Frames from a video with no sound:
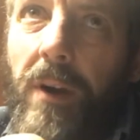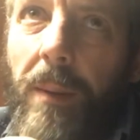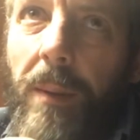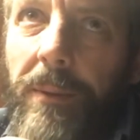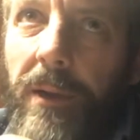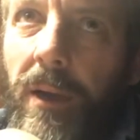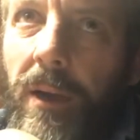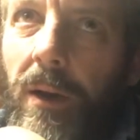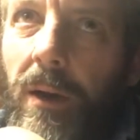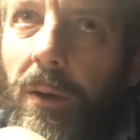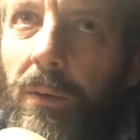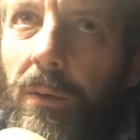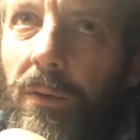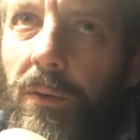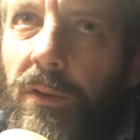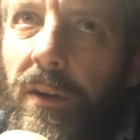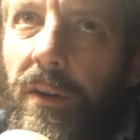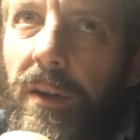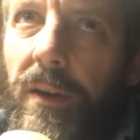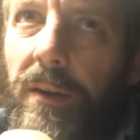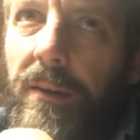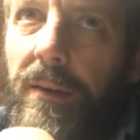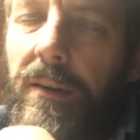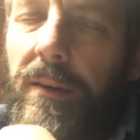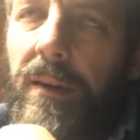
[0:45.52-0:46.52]
rabbit holes,
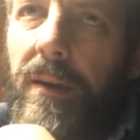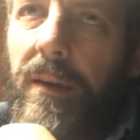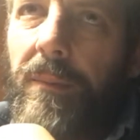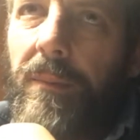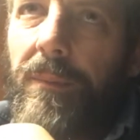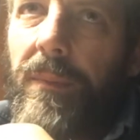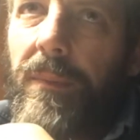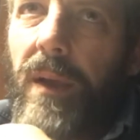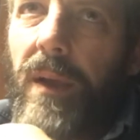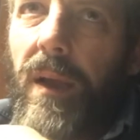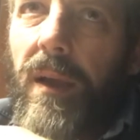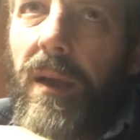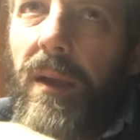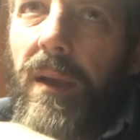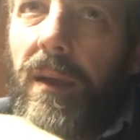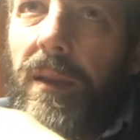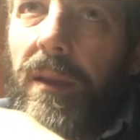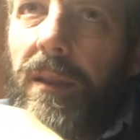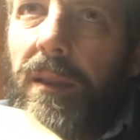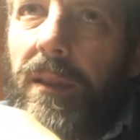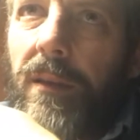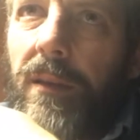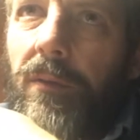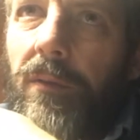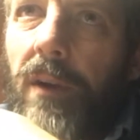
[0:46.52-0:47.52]
and
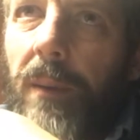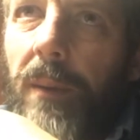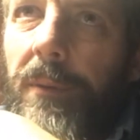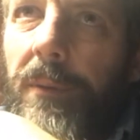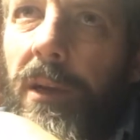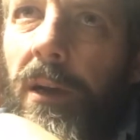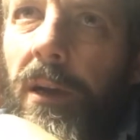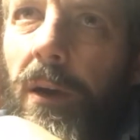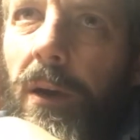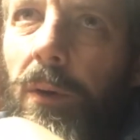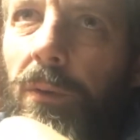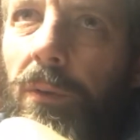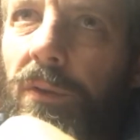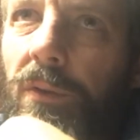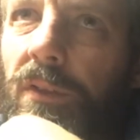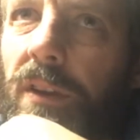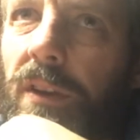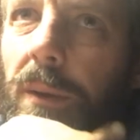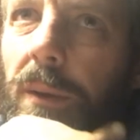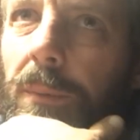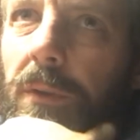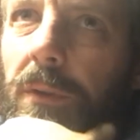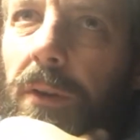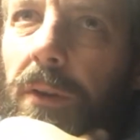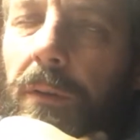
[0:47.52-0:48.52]
the rabbit holes
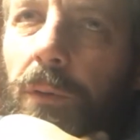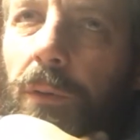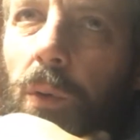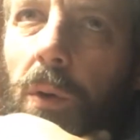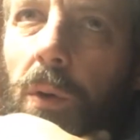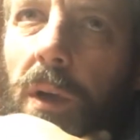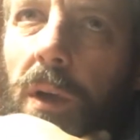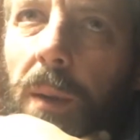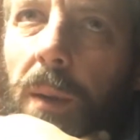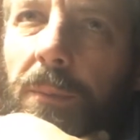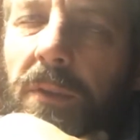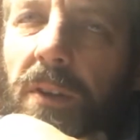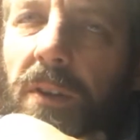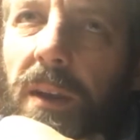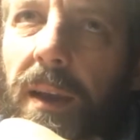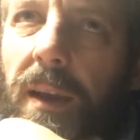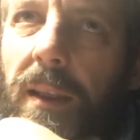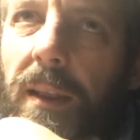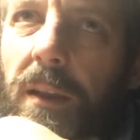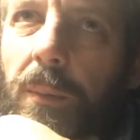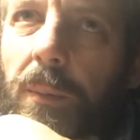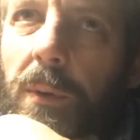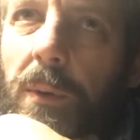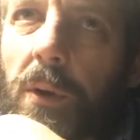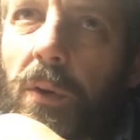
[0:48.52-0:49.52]
seem to have all come
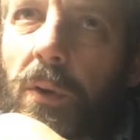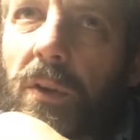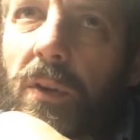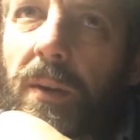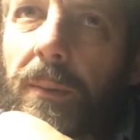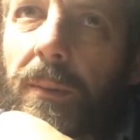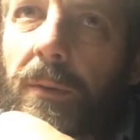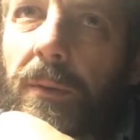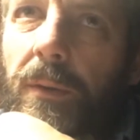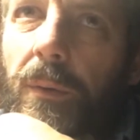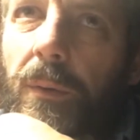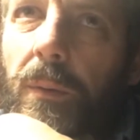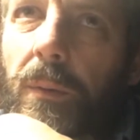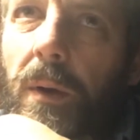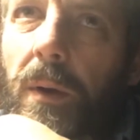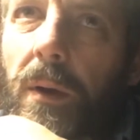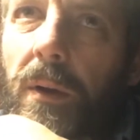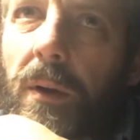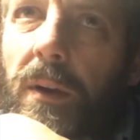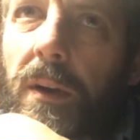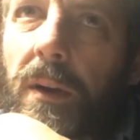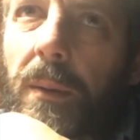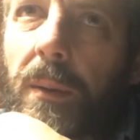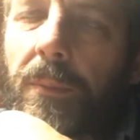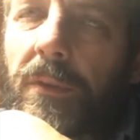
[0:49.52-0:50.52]
together. And we all seem to have
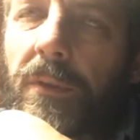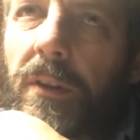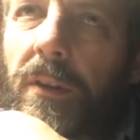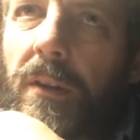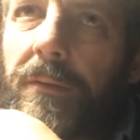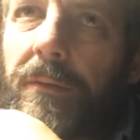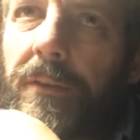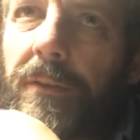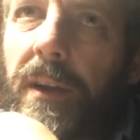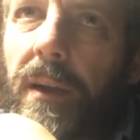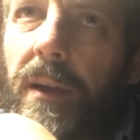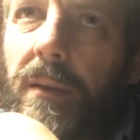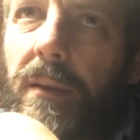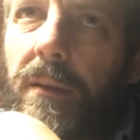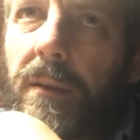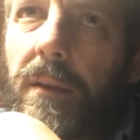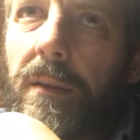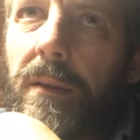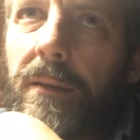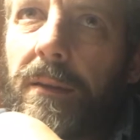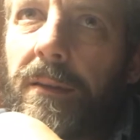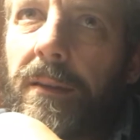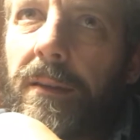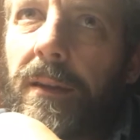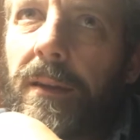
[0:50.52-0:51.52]
woken up to the fact
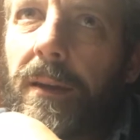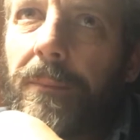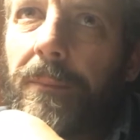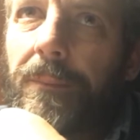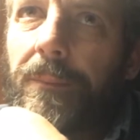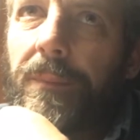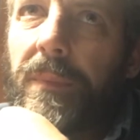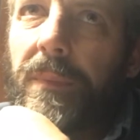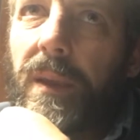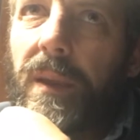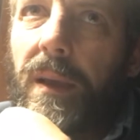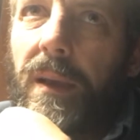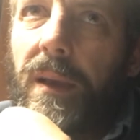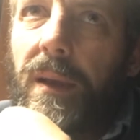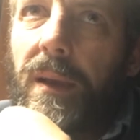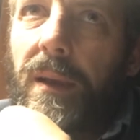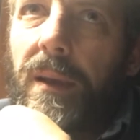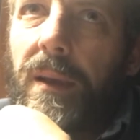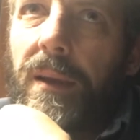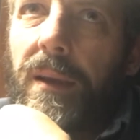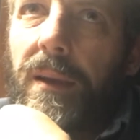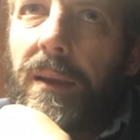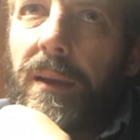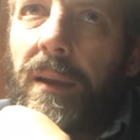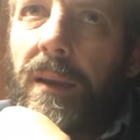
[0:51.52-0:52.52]
that
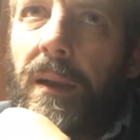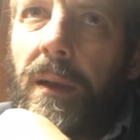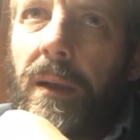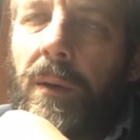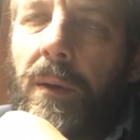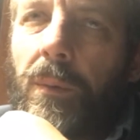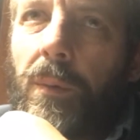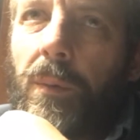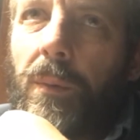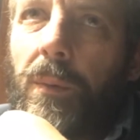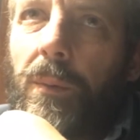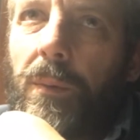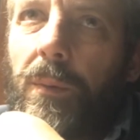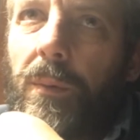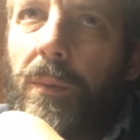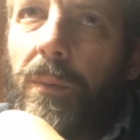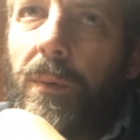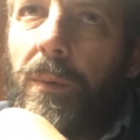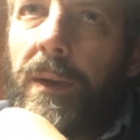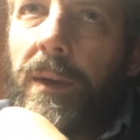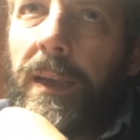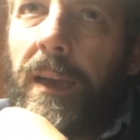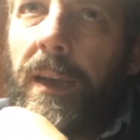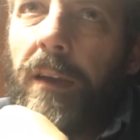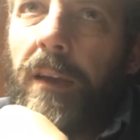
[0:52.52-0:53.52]
you know,
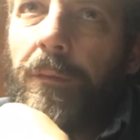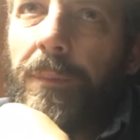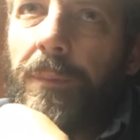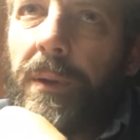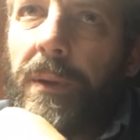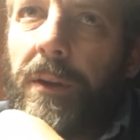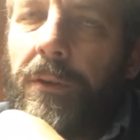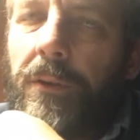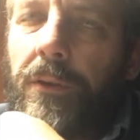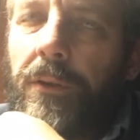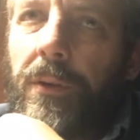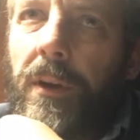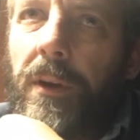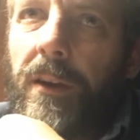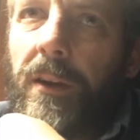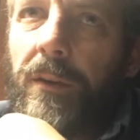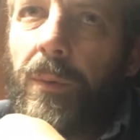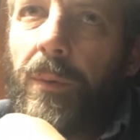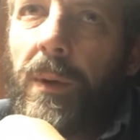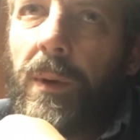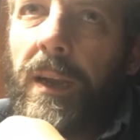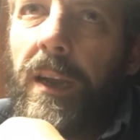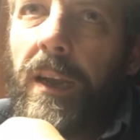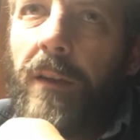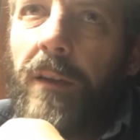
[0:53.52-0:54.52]
we have been tricked,
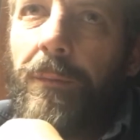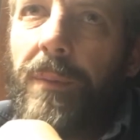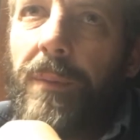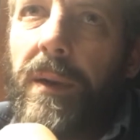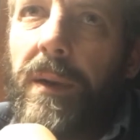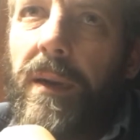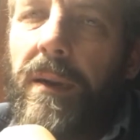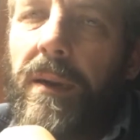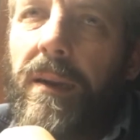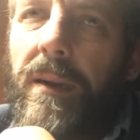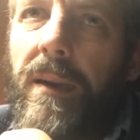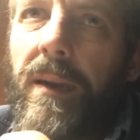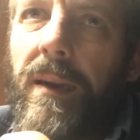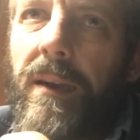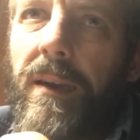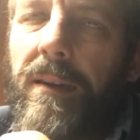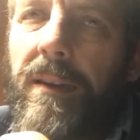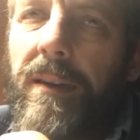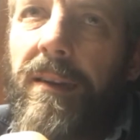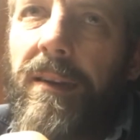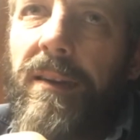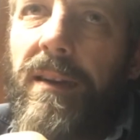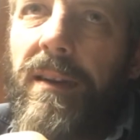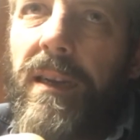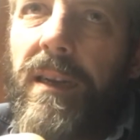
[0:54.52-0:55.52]
we have been
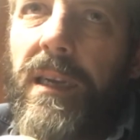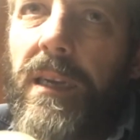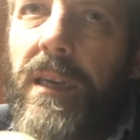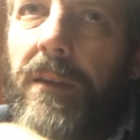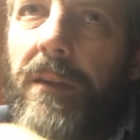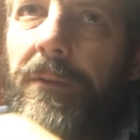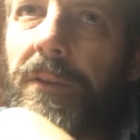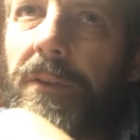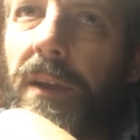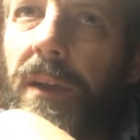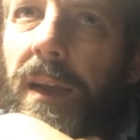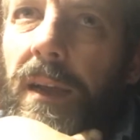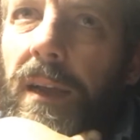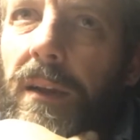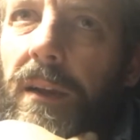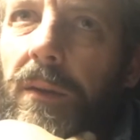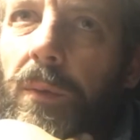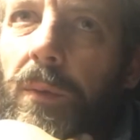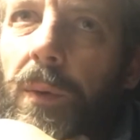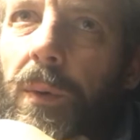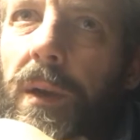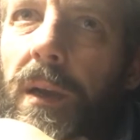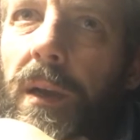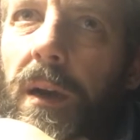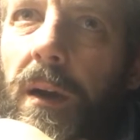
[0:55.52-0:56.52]
deceived, and we